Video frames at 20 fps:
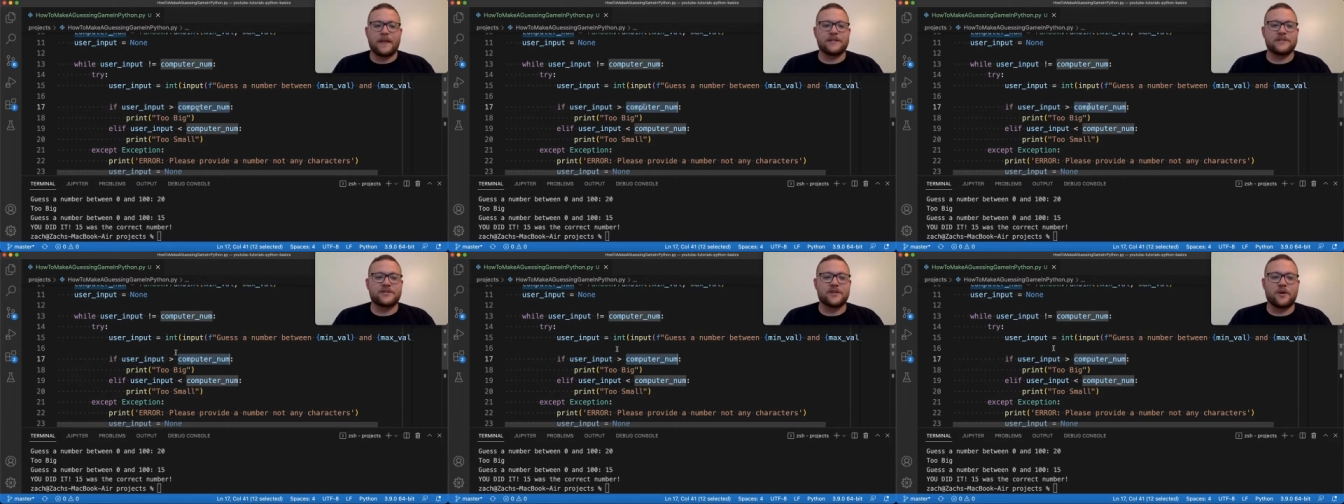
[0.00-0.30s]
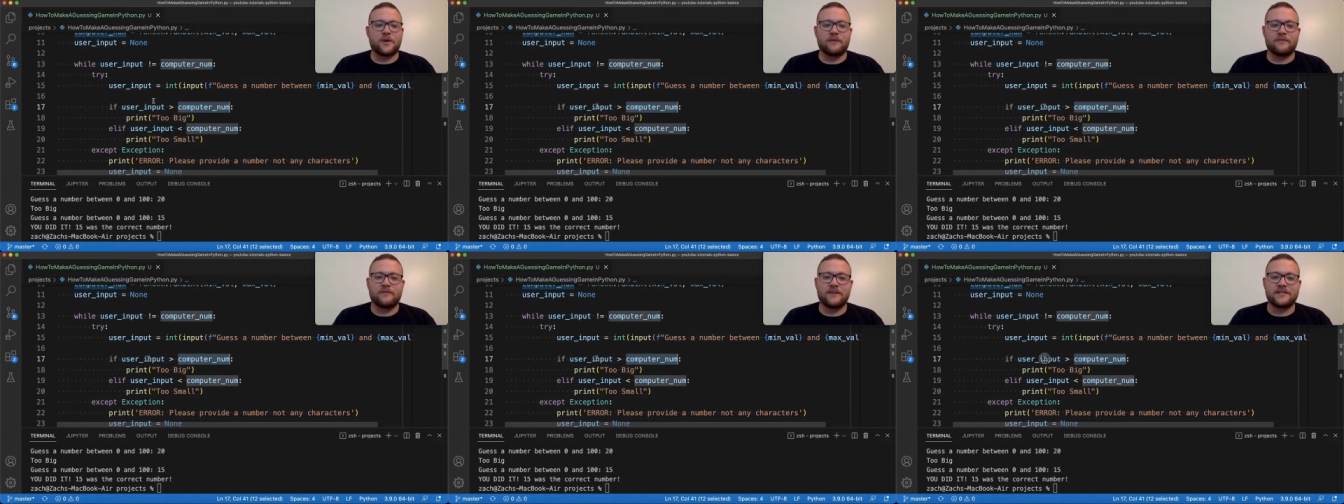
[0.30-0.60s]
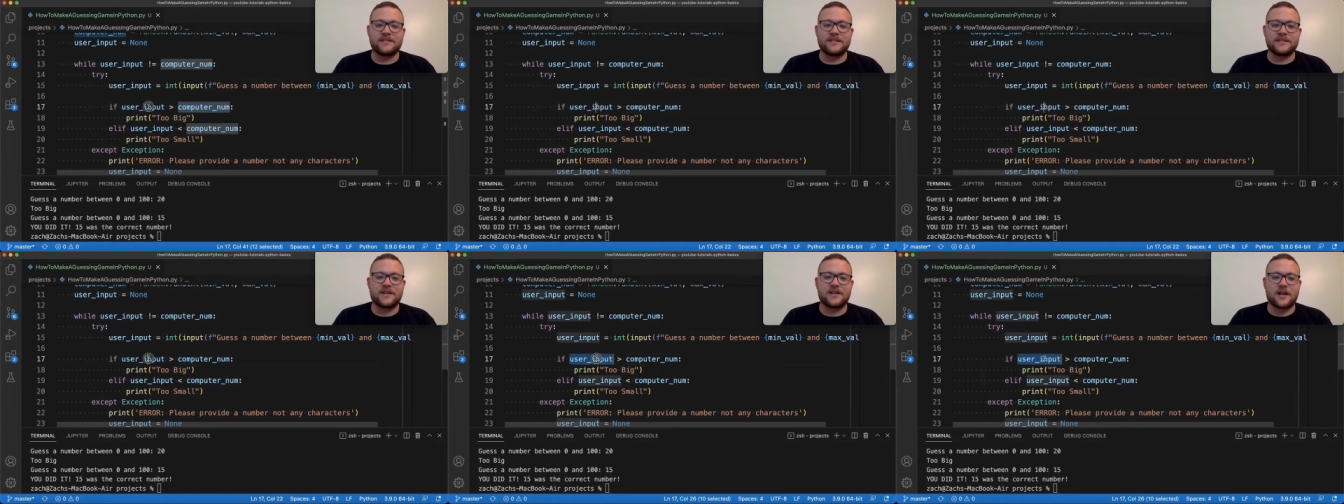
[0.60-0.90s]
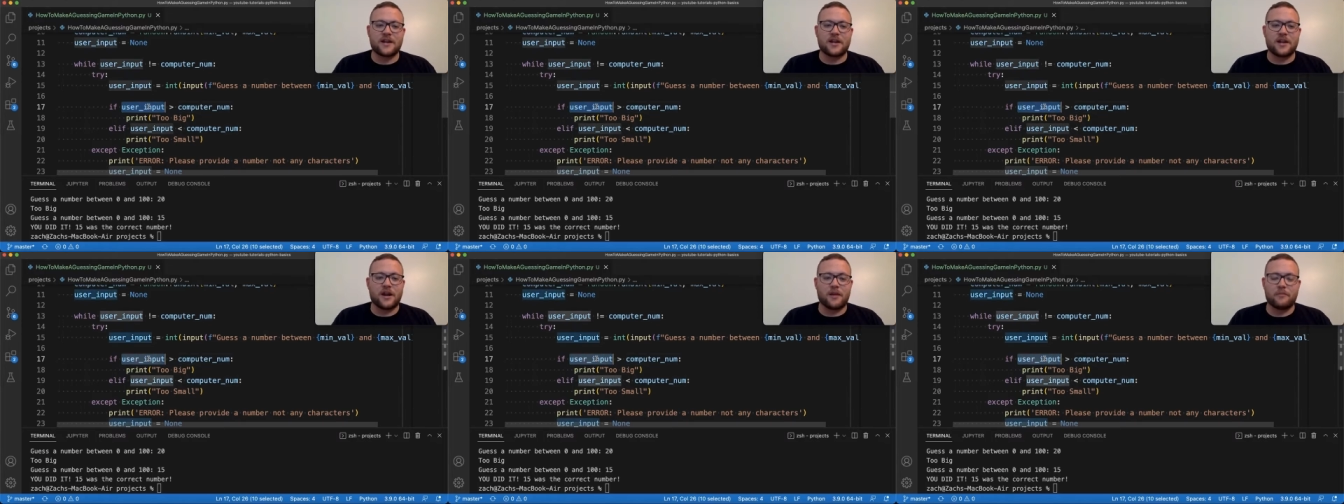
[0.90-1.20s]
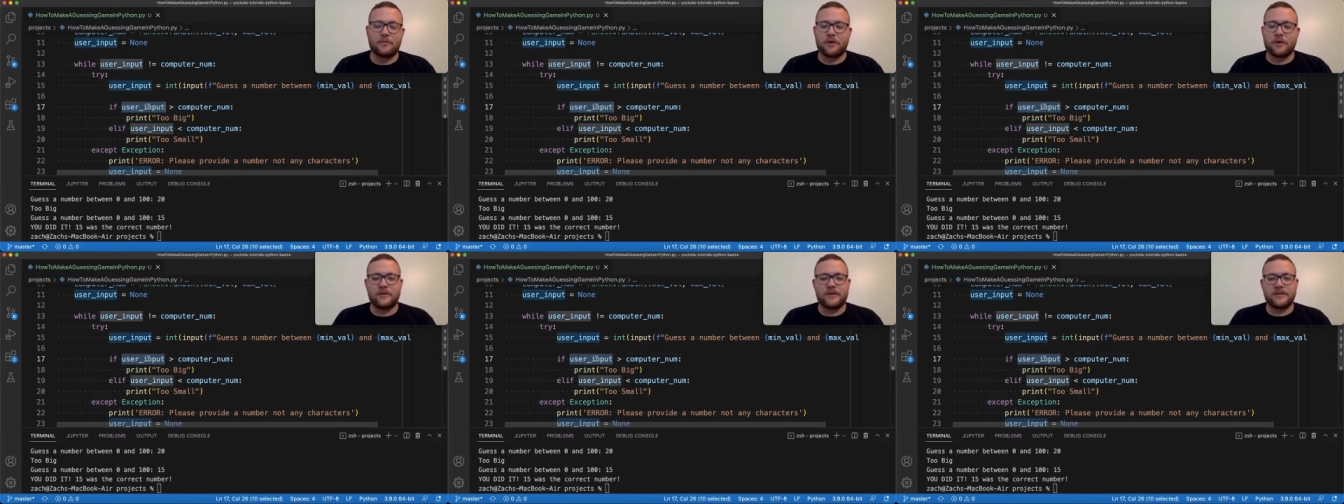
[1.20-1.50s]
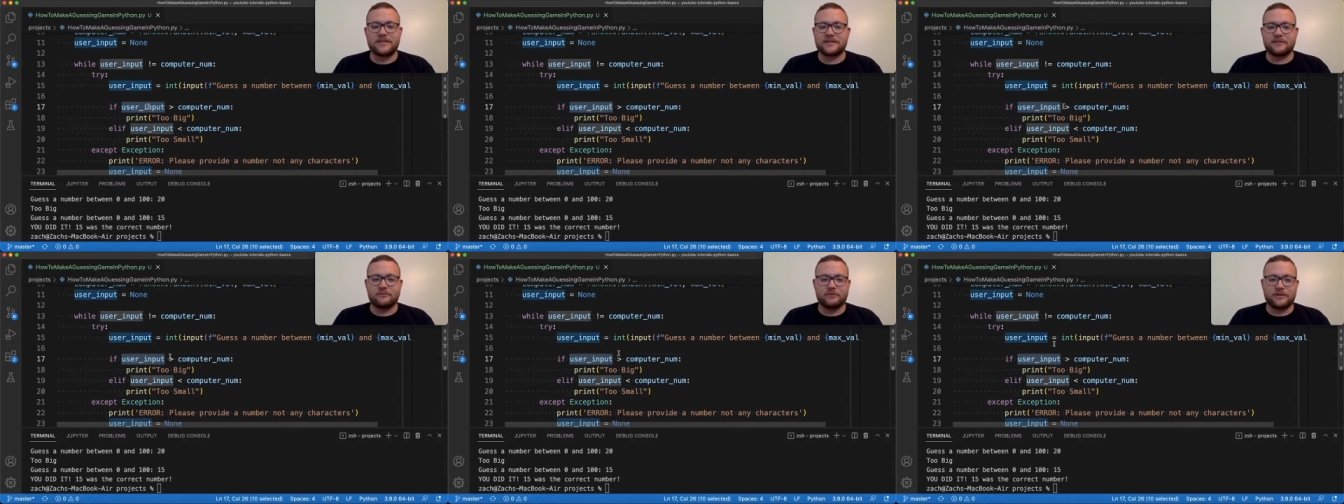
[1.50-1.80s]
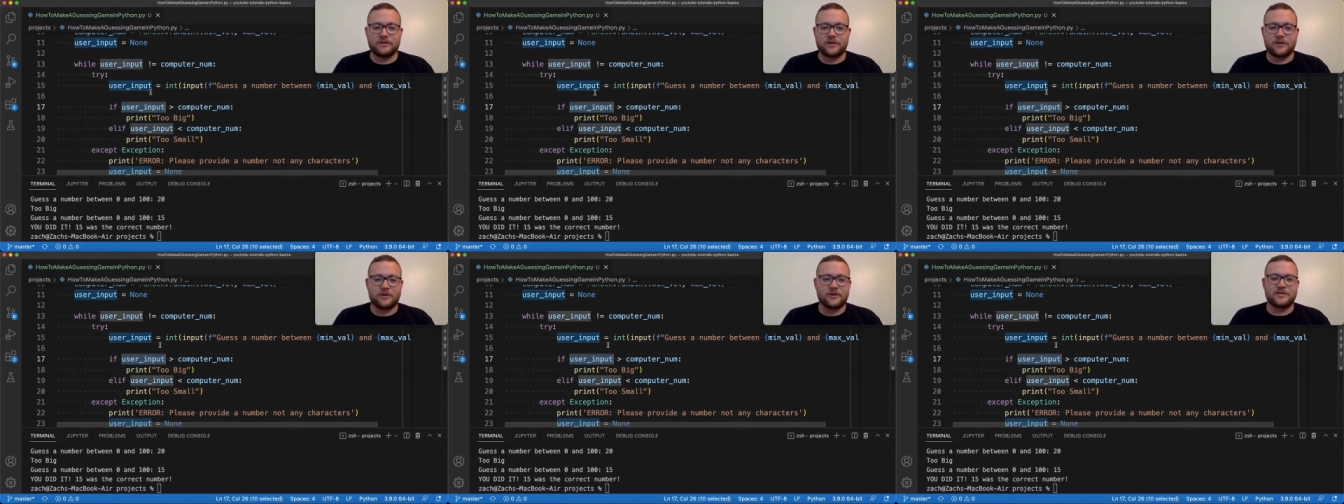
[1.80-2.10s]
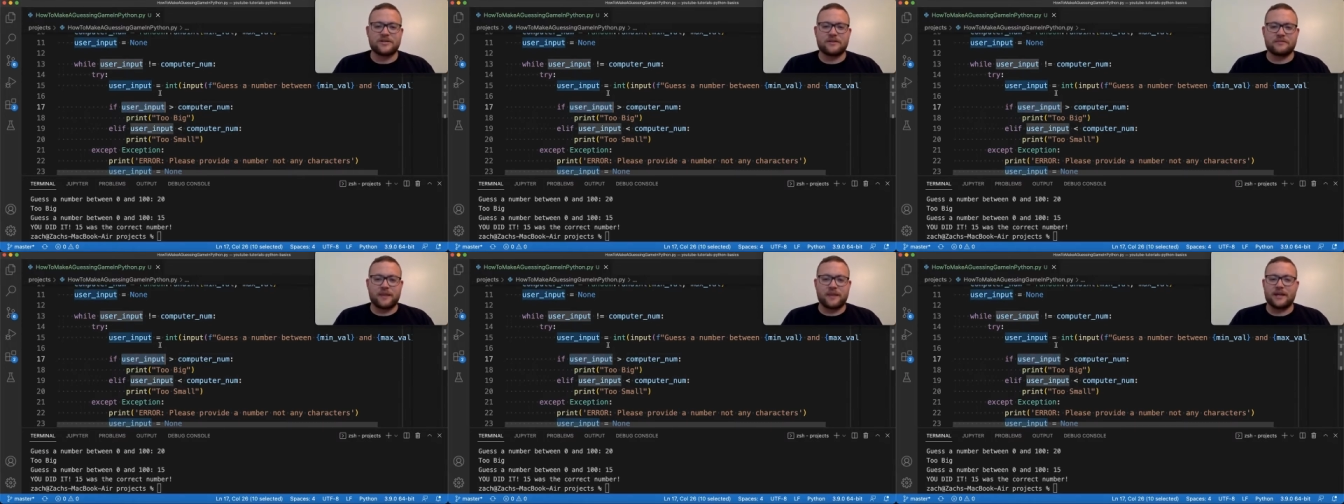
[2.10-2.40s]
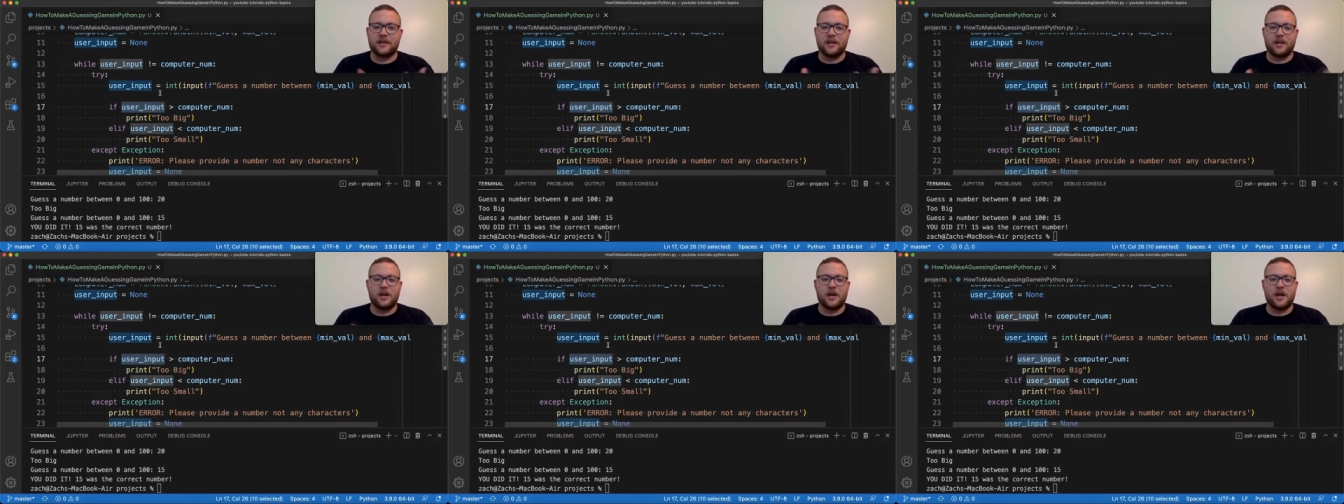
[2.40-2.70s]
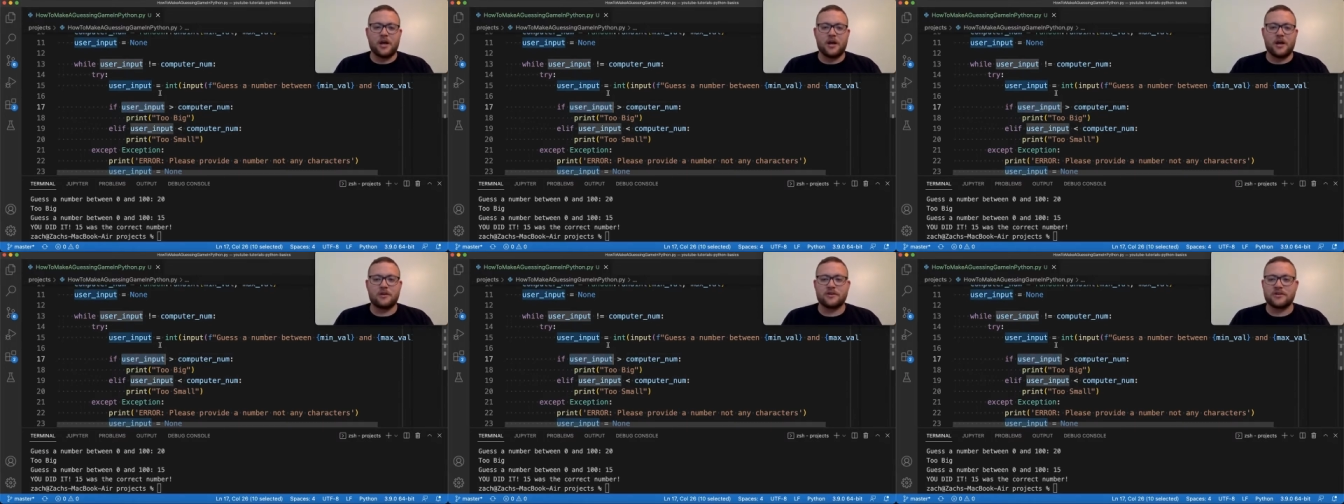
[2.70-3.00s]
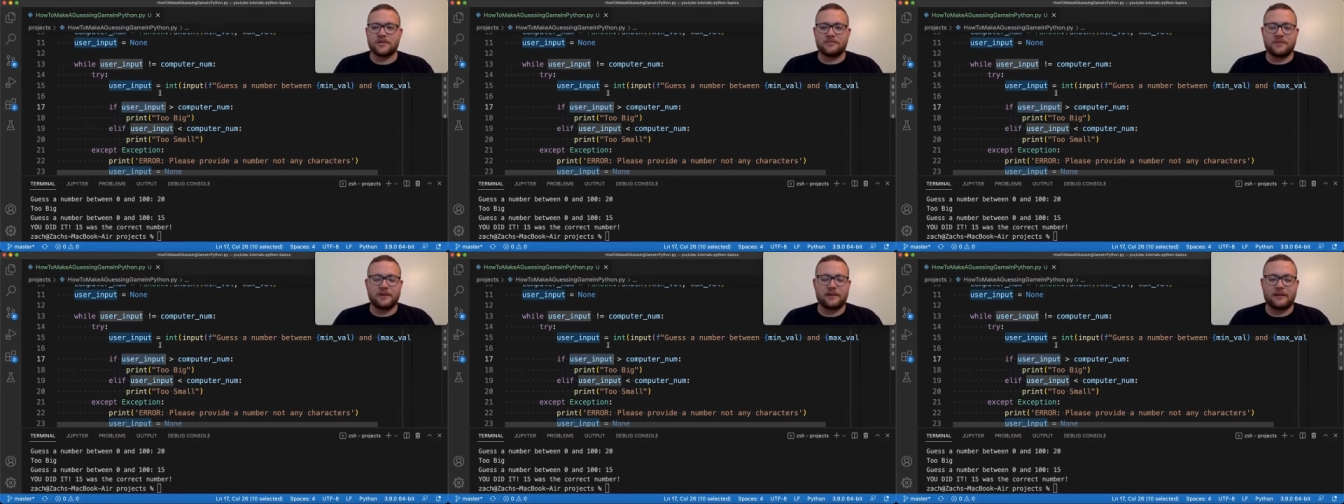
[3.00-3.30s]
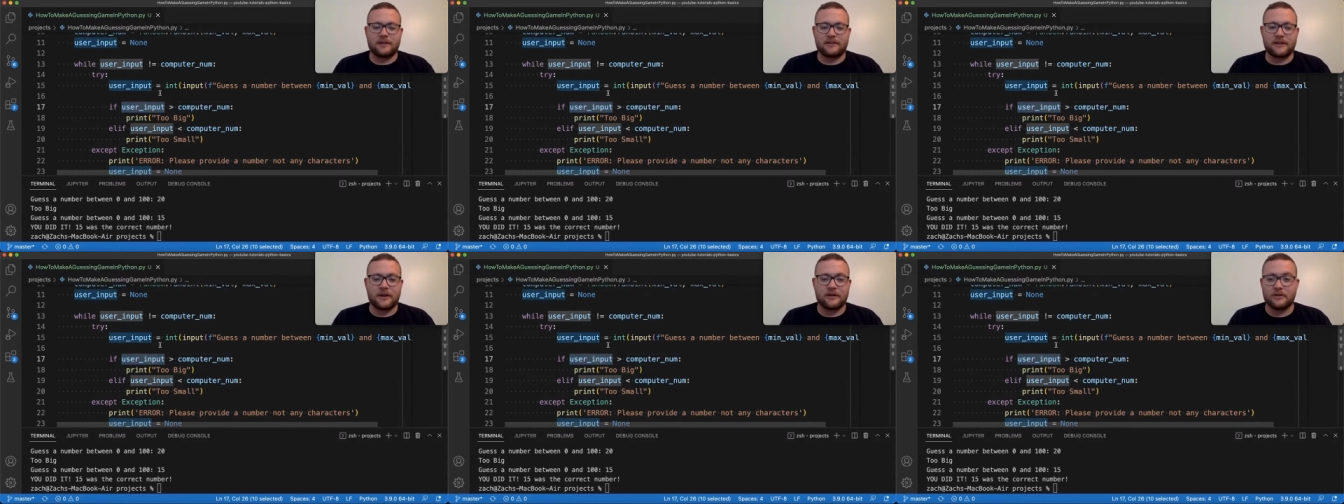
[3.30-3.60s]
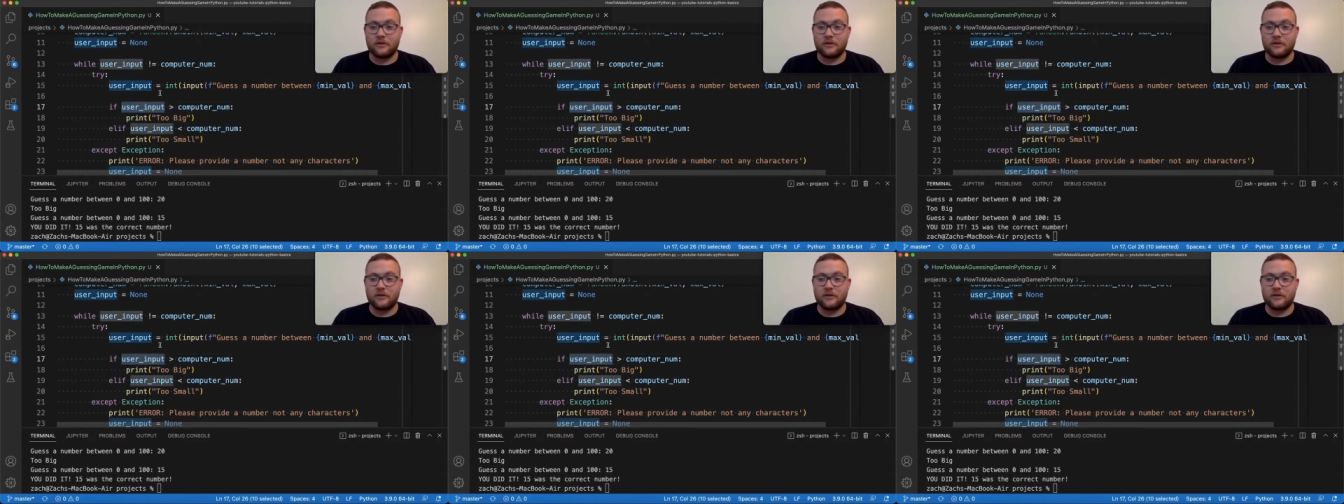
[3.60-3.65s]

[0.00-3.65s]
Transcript: And so if this is not a number and this returns something like none or something like that,